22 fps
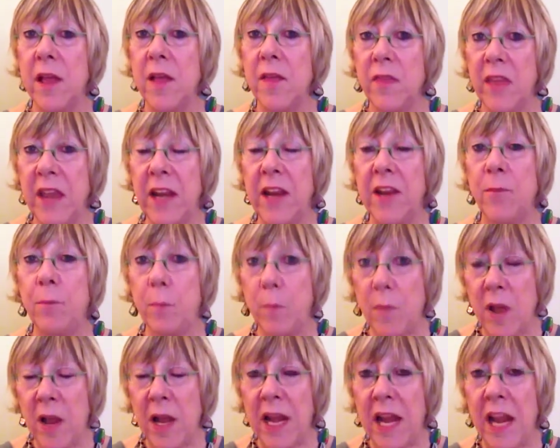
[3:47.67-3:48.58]
than
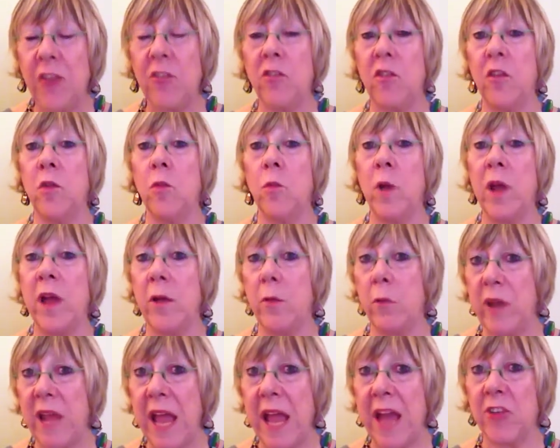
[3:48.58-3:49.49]
a lesson where
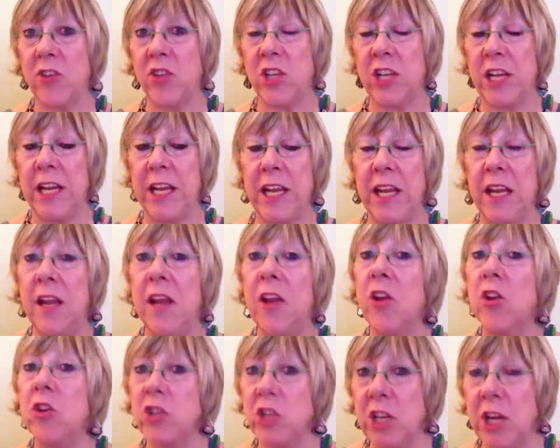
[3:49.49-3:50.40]
we're actually
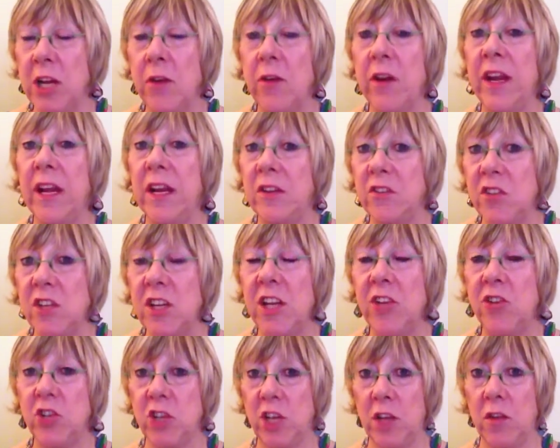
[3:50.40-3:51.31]
sharing and
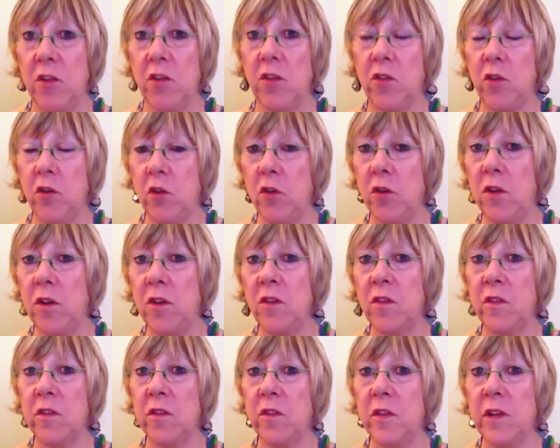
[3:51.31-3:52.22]
teaching the
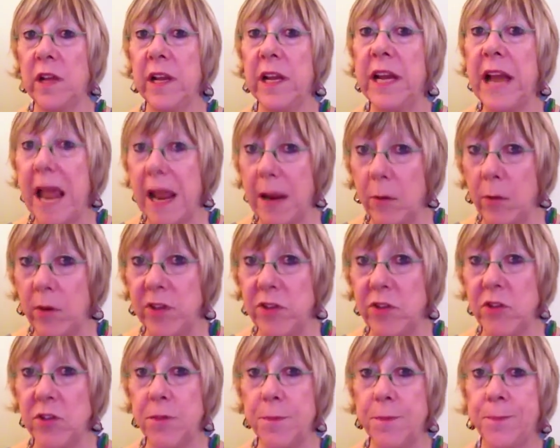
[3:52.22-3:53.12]
students
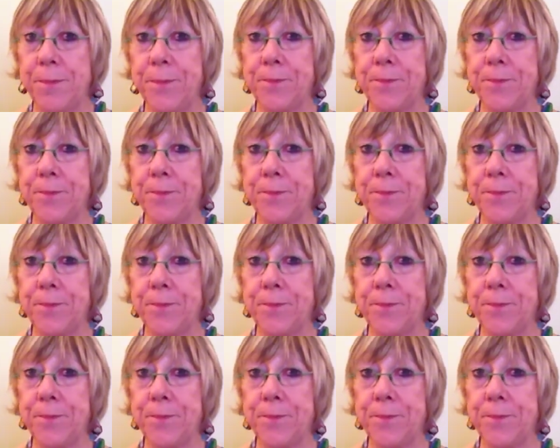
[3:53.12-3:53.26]
language.